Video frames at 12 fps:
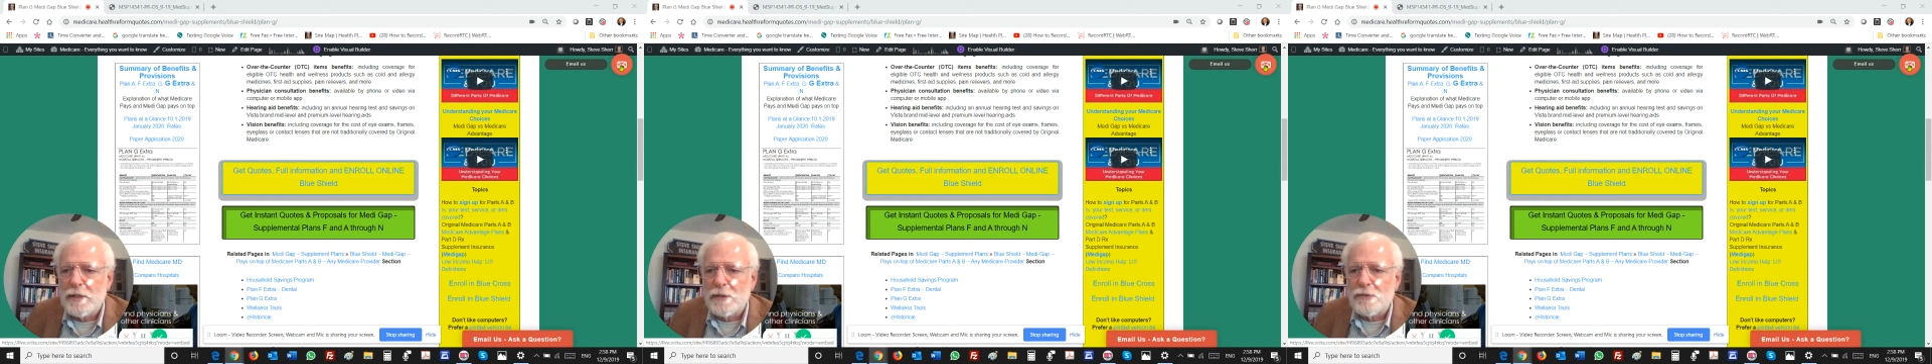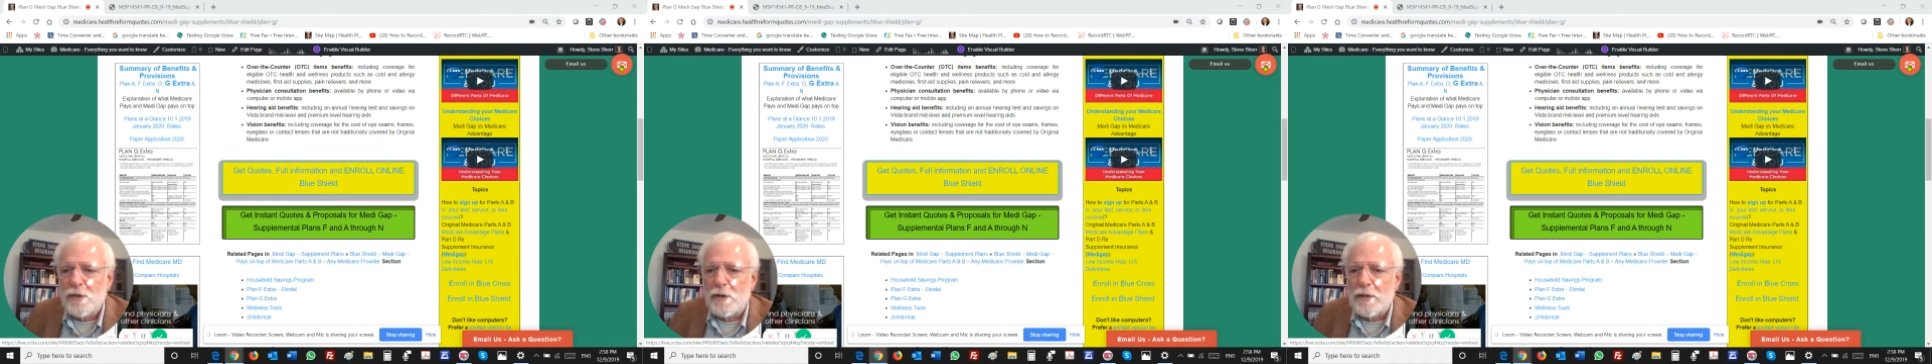
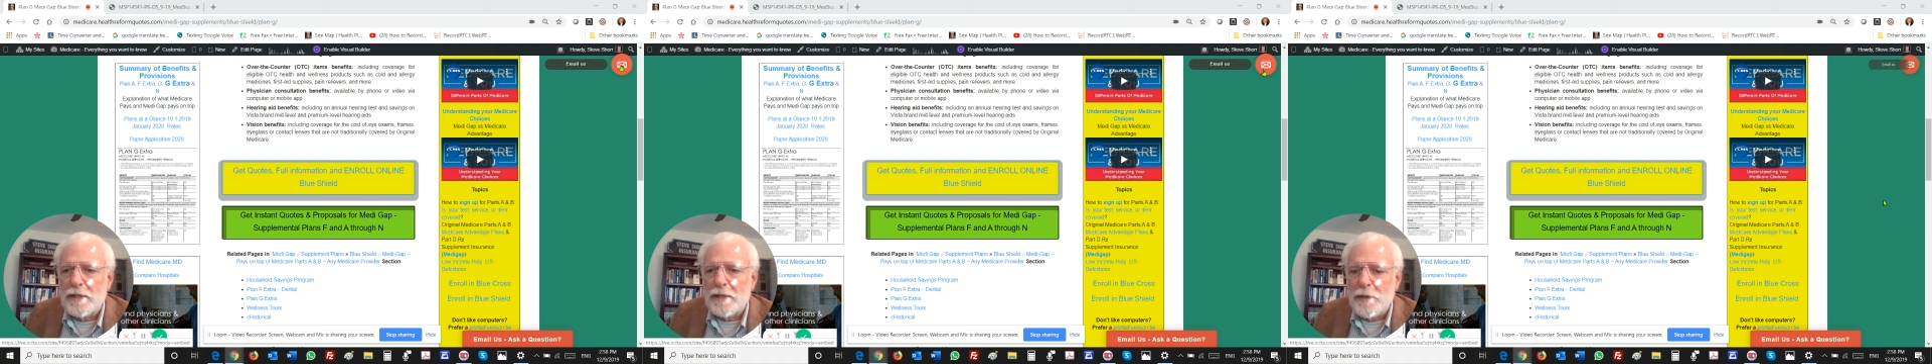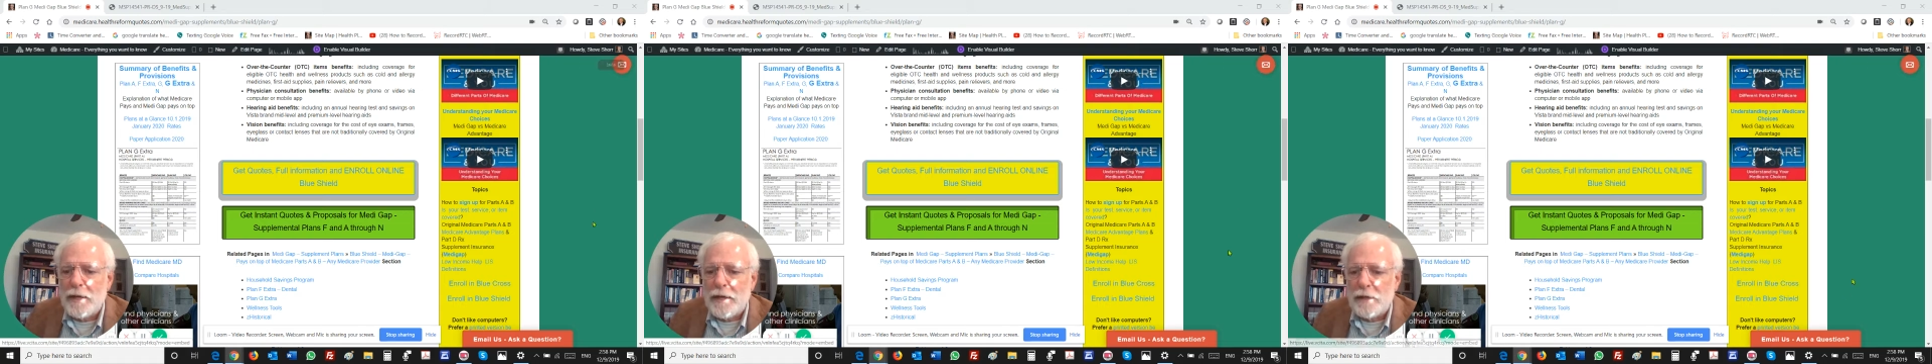Here's our
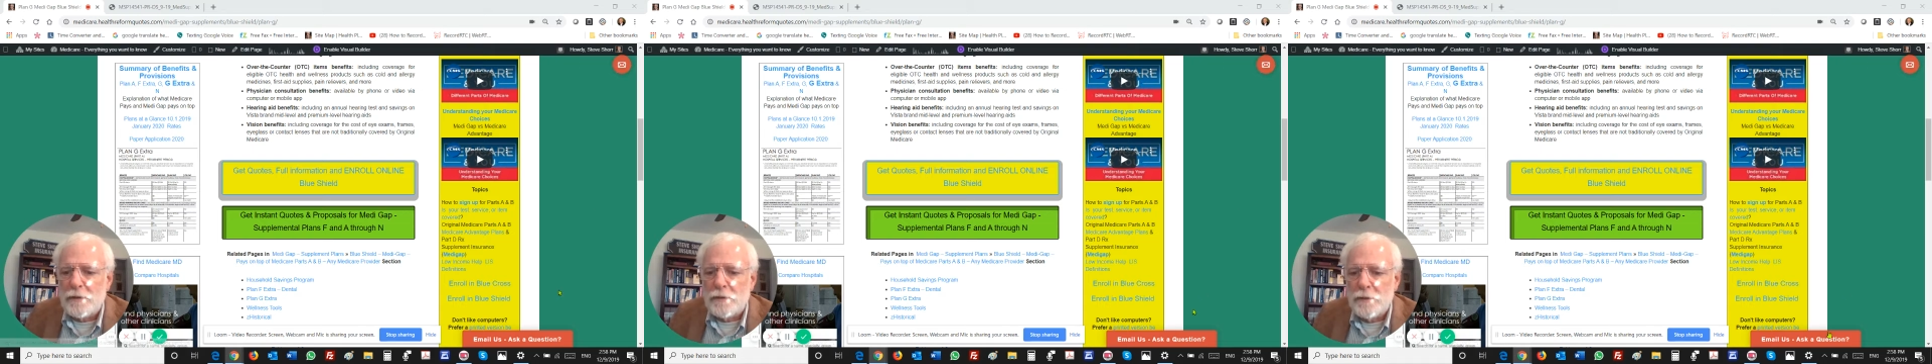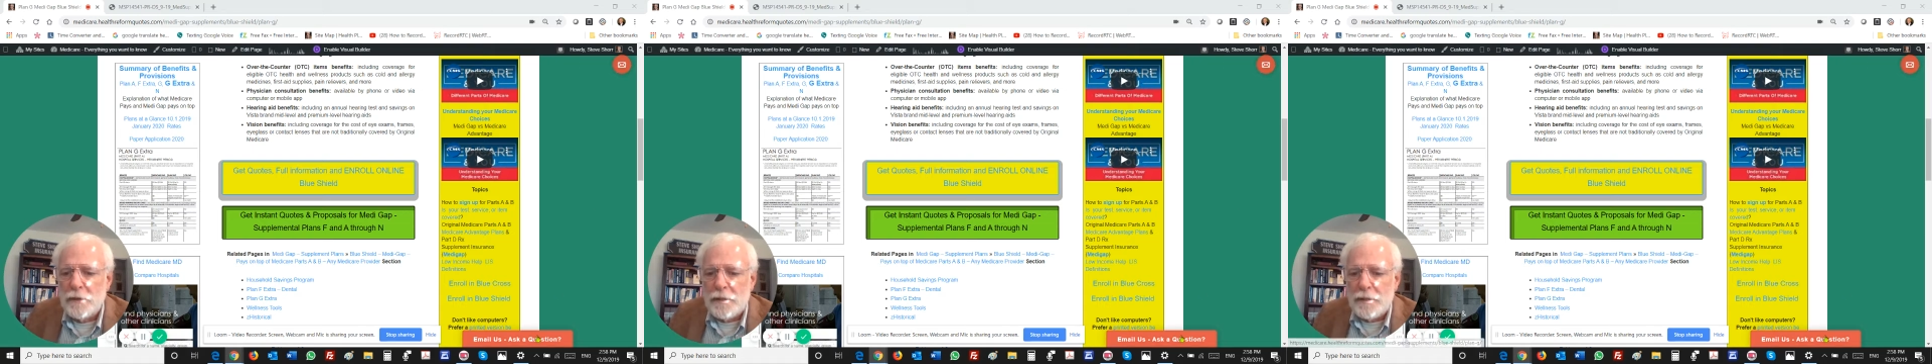
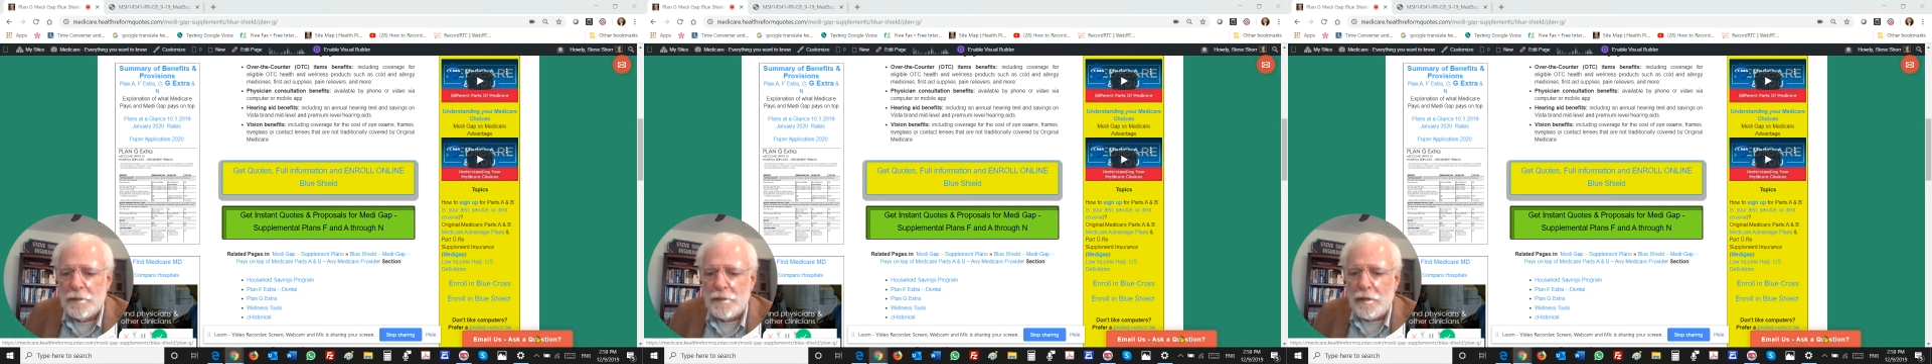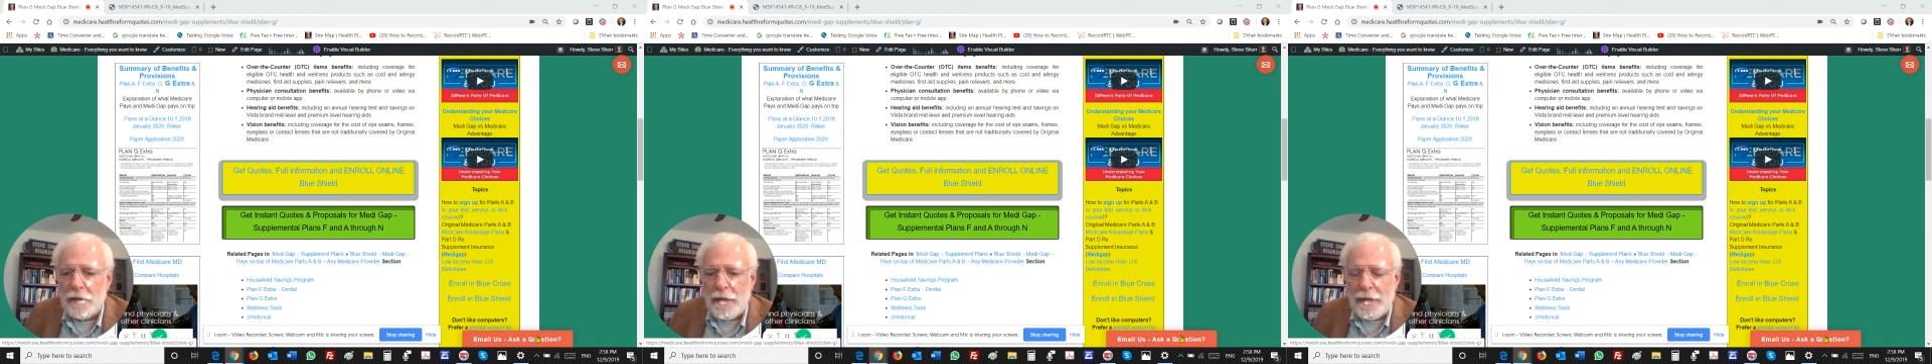email
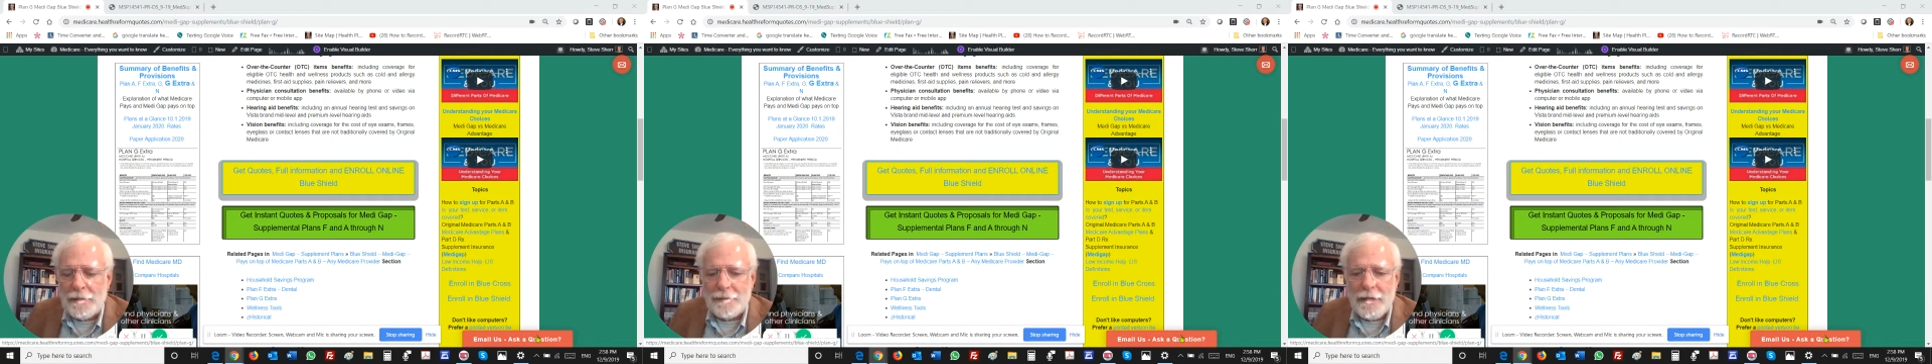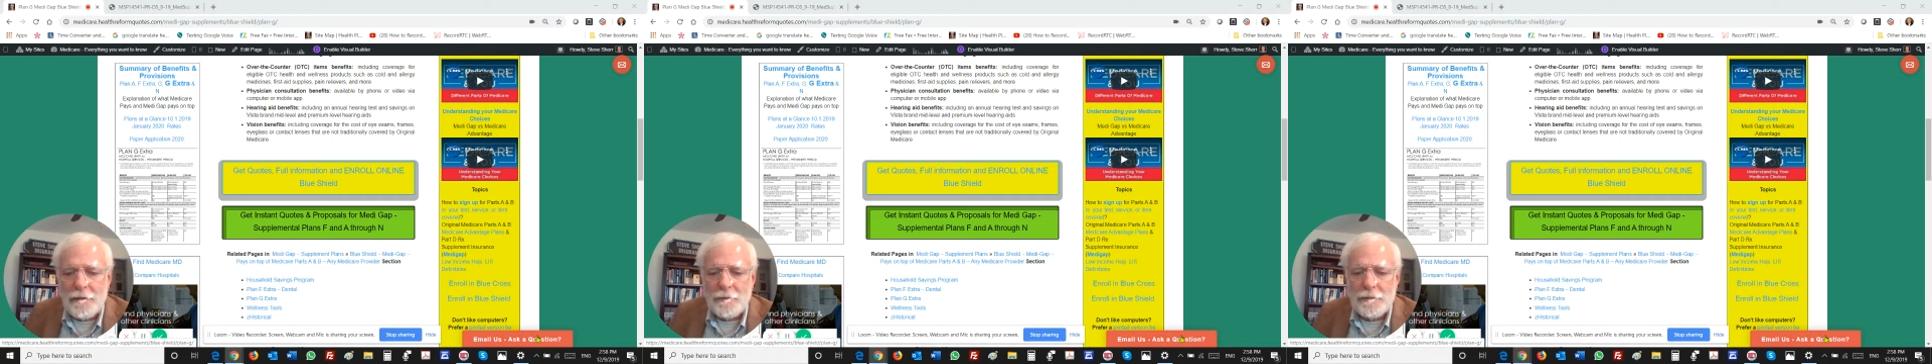
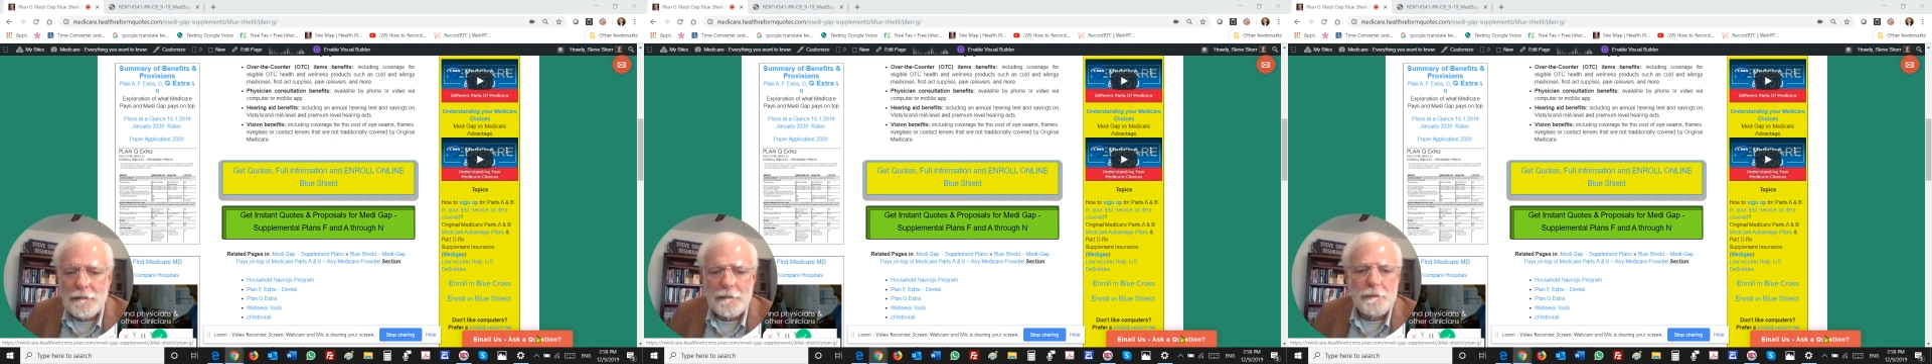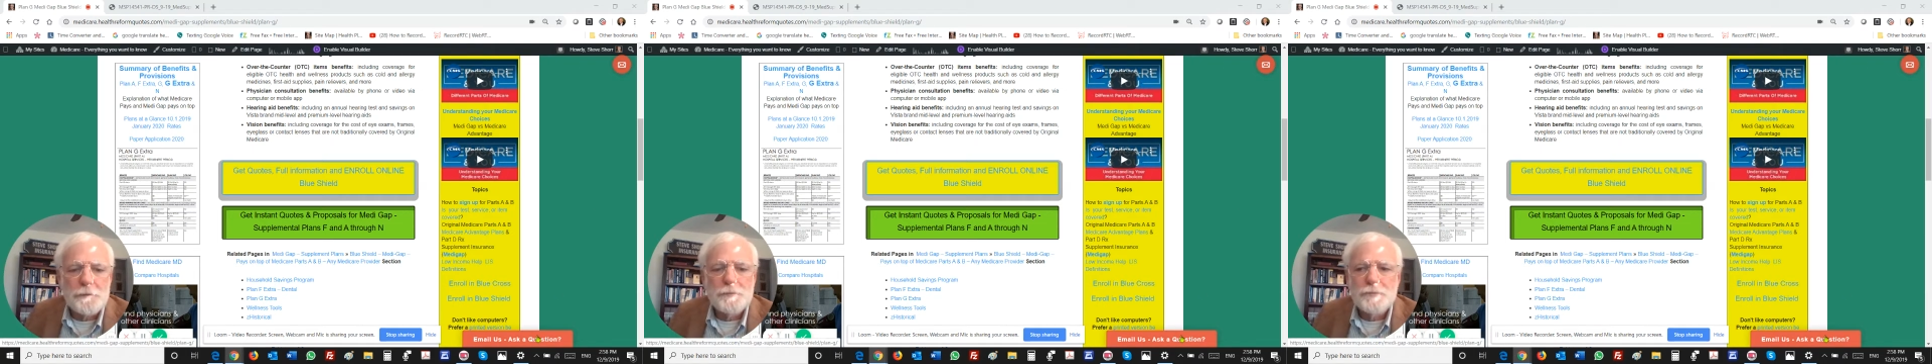and down
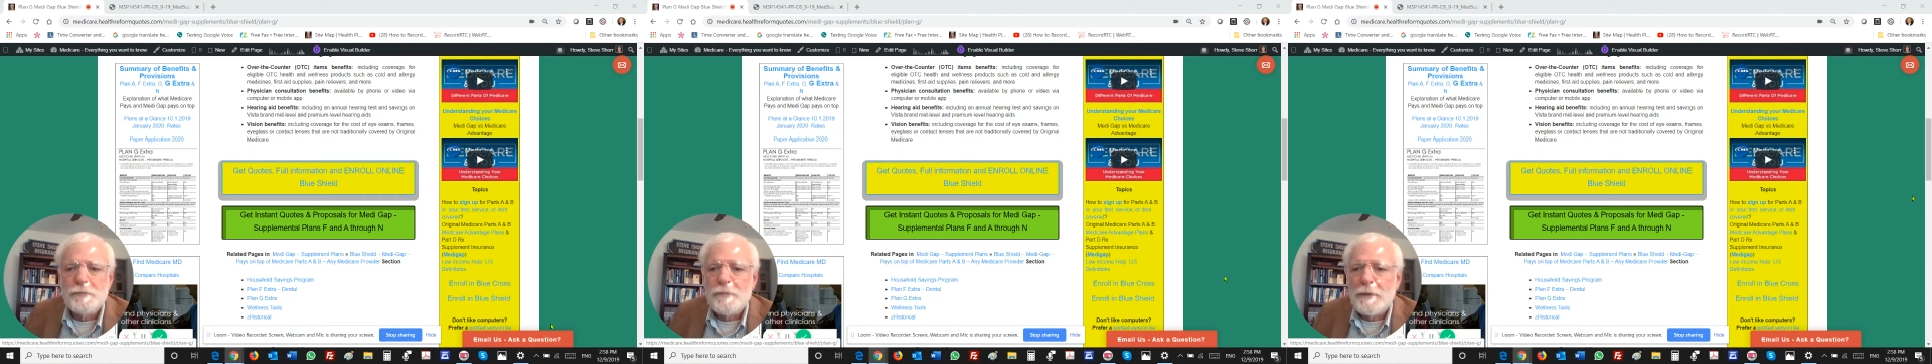here.